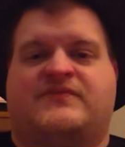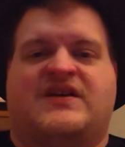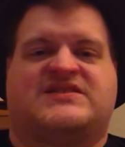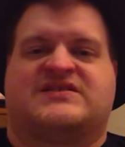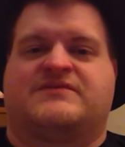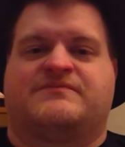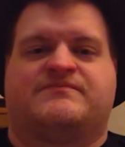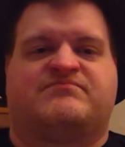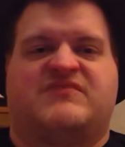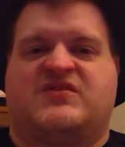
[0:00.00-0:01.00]
That's it.
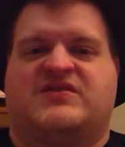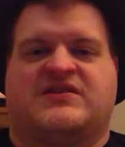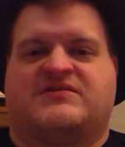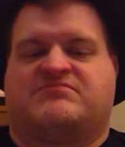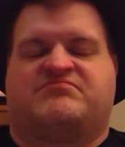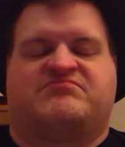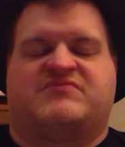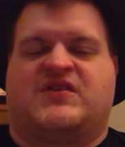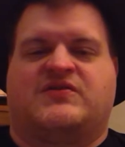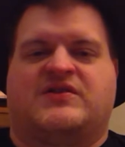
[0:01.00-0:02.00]
Nothing,
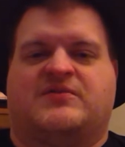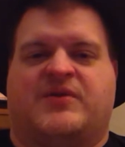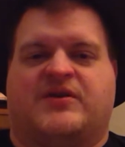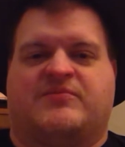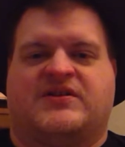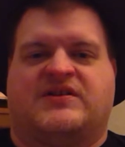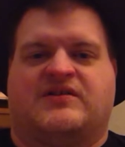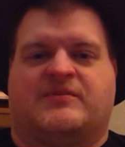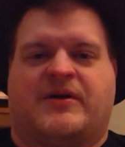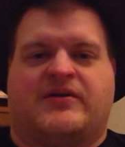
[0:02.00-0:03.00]
no need to make a big
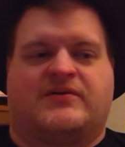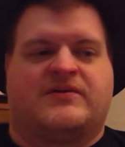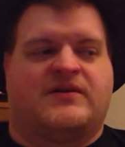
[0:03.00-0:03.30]
deal about it.